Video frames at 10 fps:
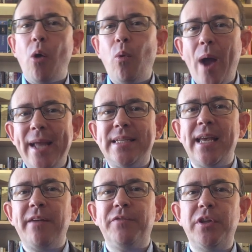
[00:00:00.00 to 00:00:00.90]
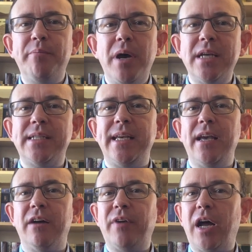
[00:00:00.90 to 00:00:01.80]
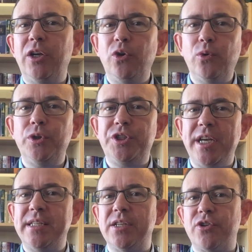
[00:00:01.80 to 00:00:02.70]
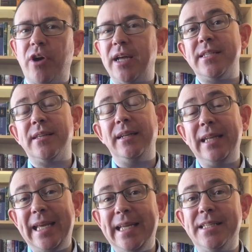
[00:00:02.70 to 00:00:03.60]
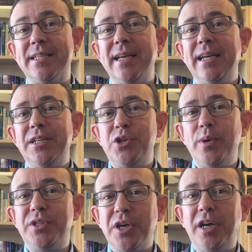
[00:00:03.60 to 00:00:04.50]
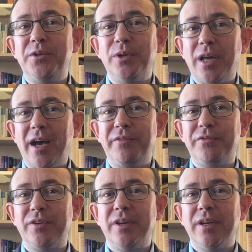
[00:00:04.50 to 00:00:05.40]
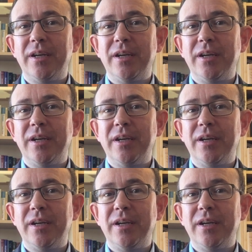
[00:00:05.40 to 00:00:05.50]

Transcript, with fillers: waiting for the mercy of our Lord Jesus Christ that leads to eternal life